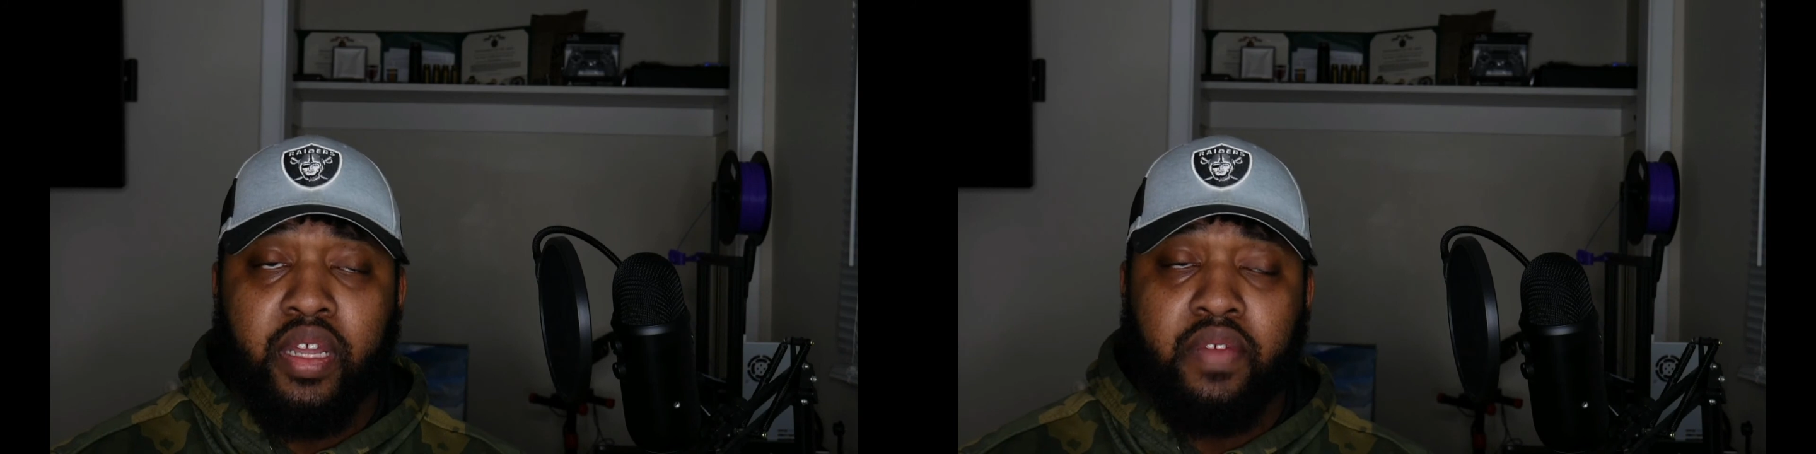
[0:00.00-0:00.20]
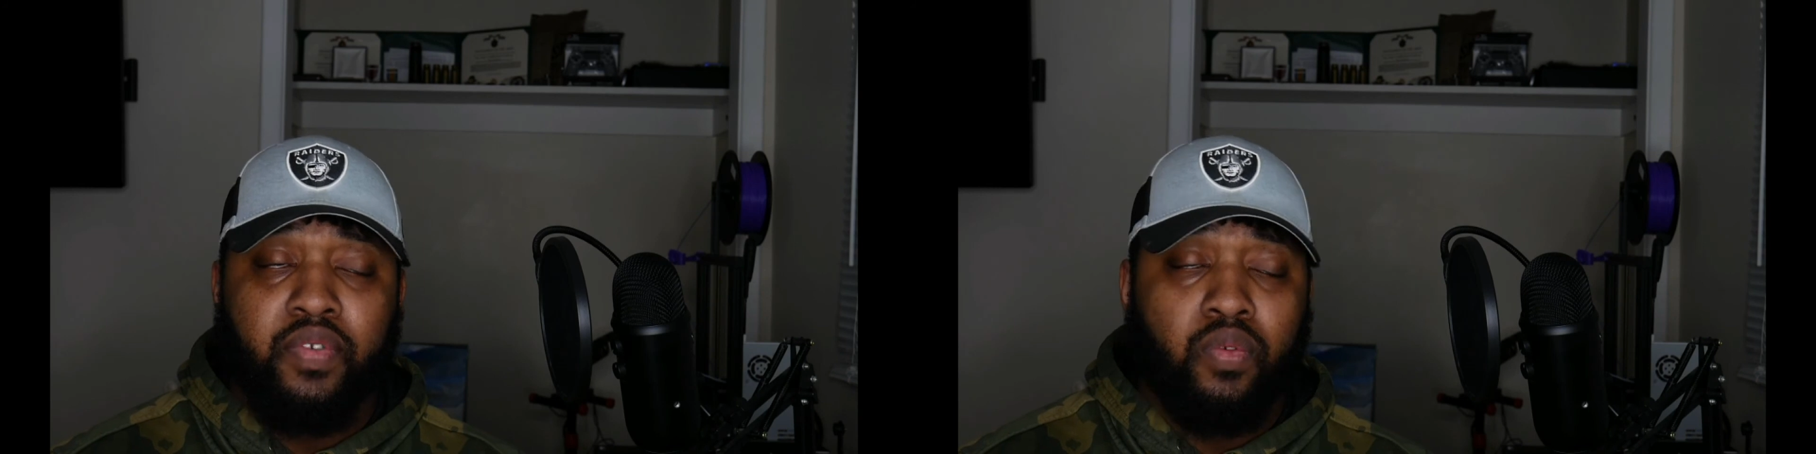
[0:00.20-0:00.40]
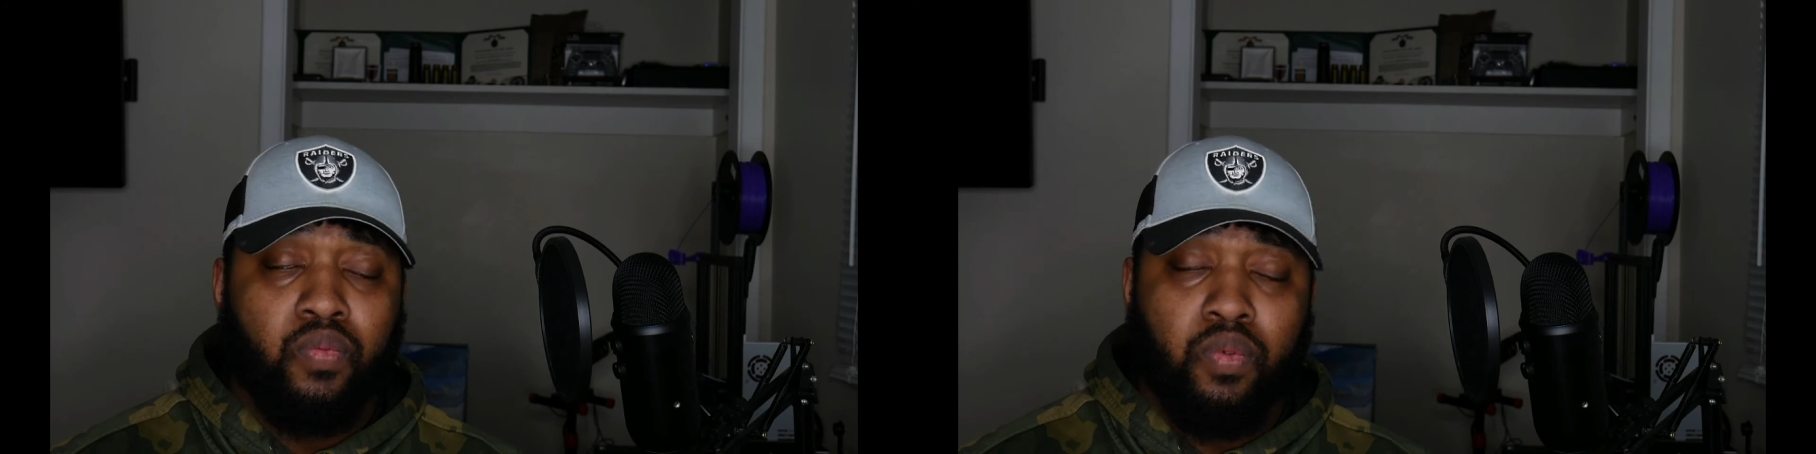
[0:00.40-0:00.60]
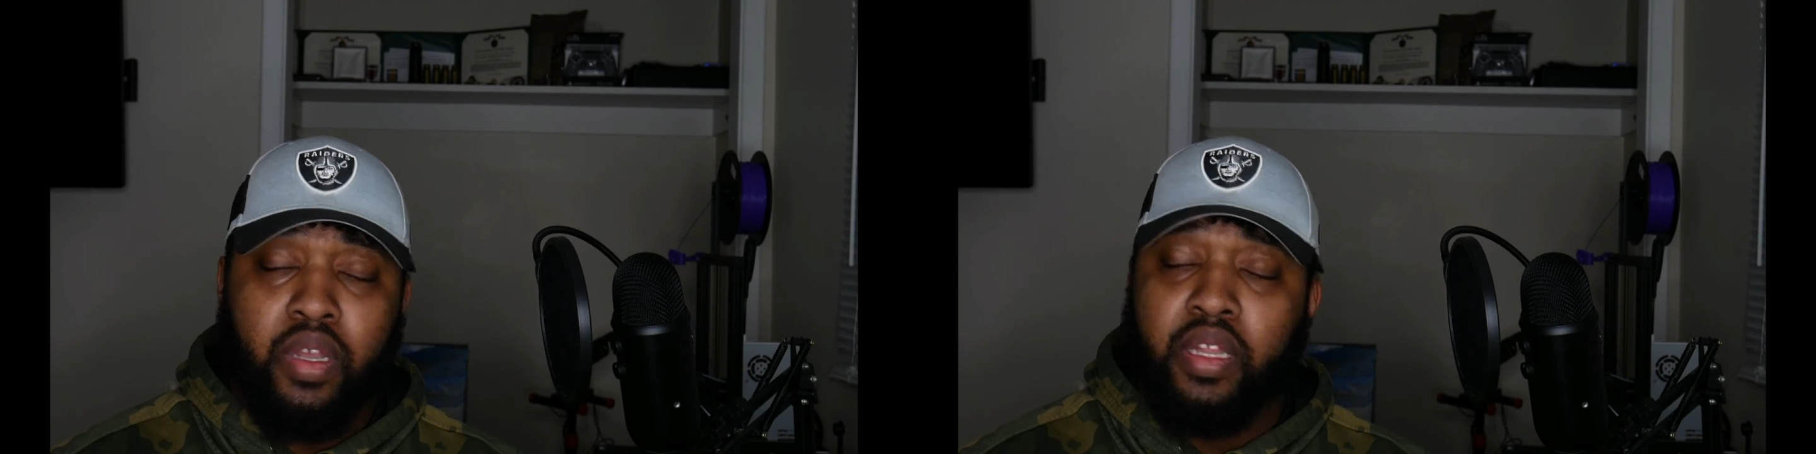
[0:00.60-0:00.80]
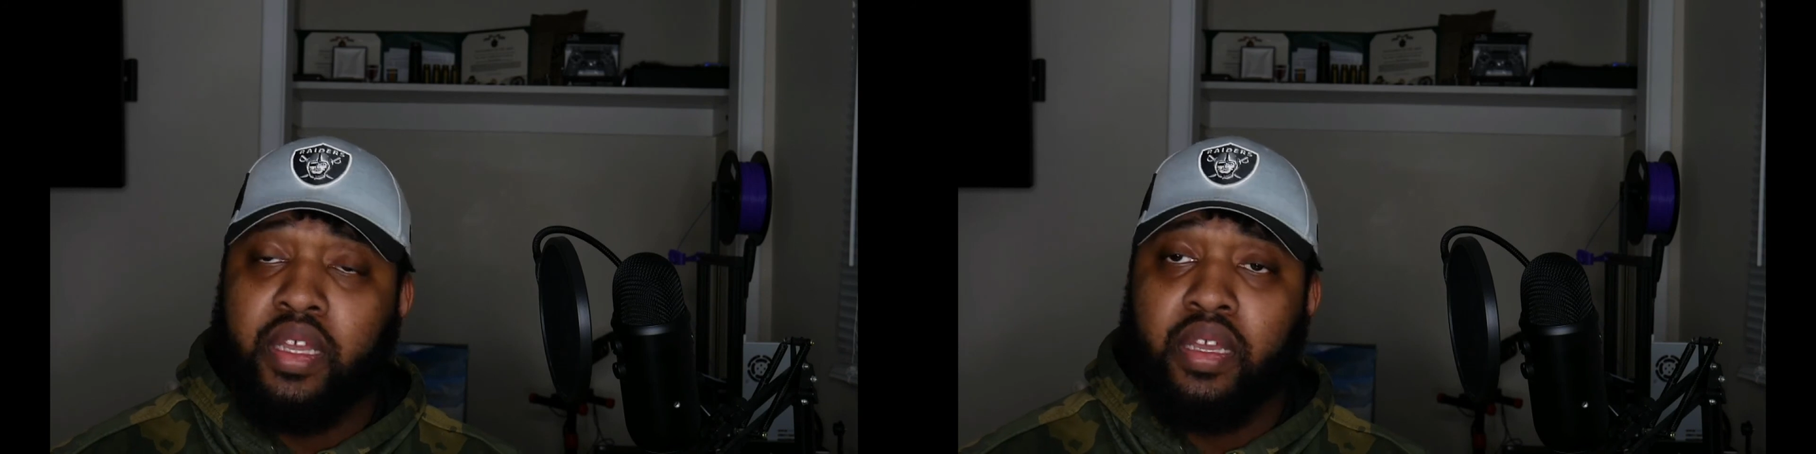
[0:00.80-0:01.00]
if you
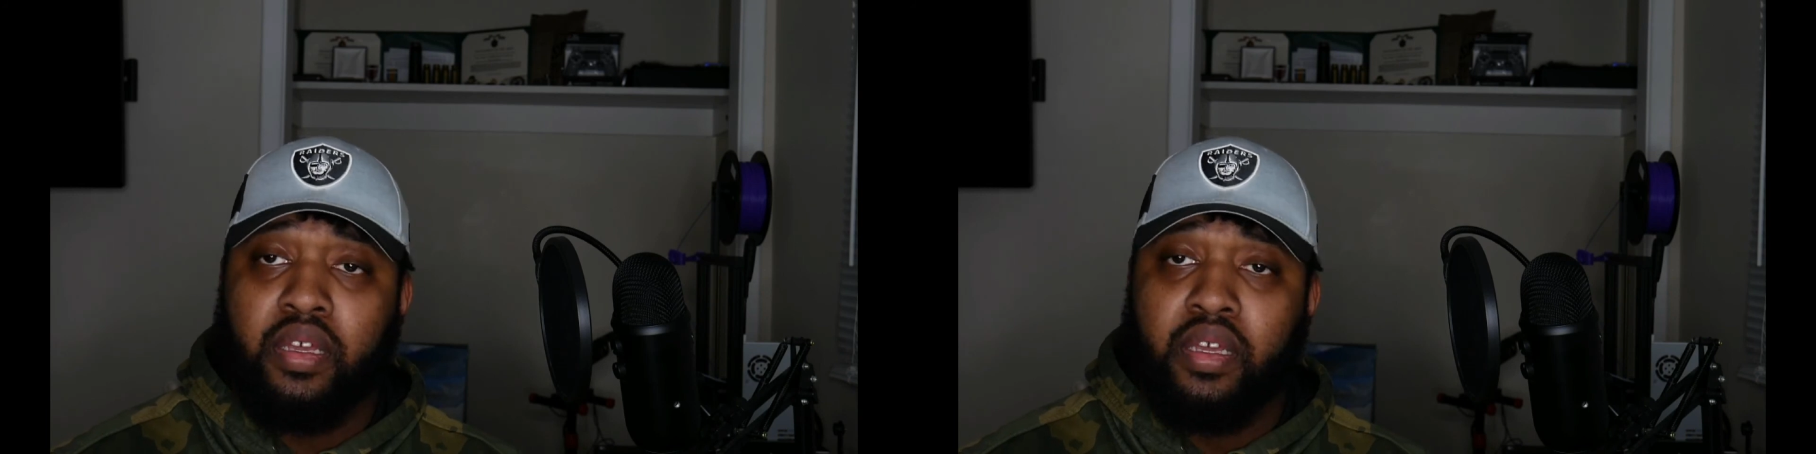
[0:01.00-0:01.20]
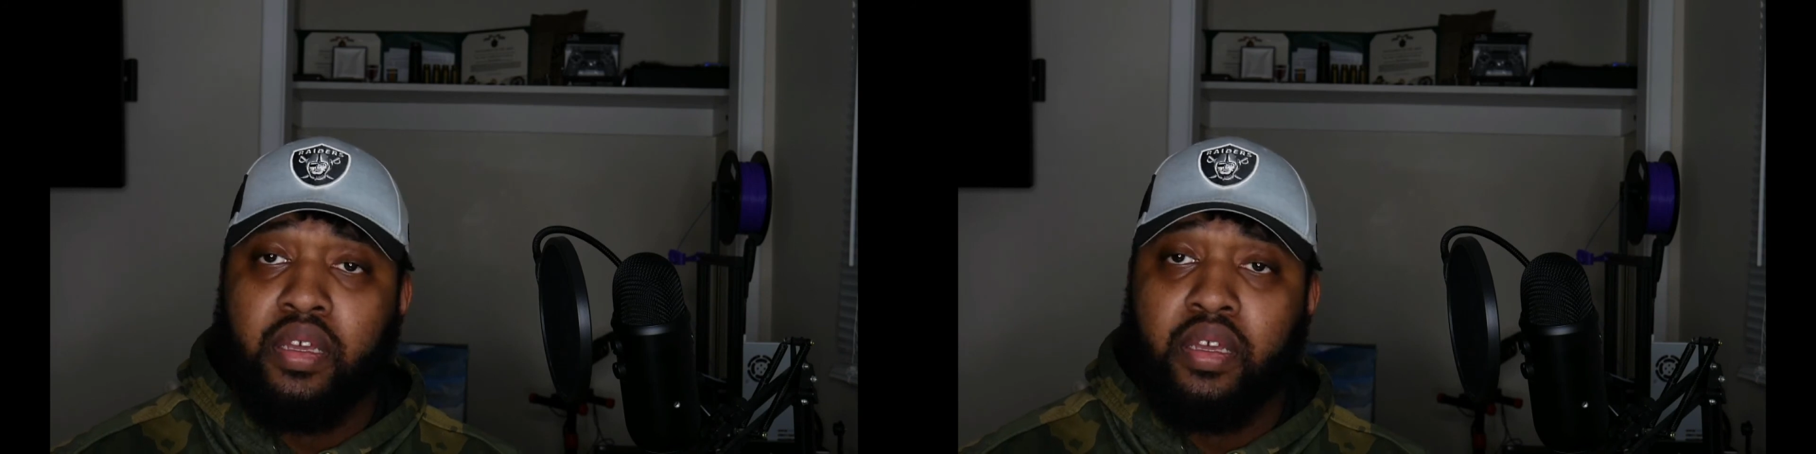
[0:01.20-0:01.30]
really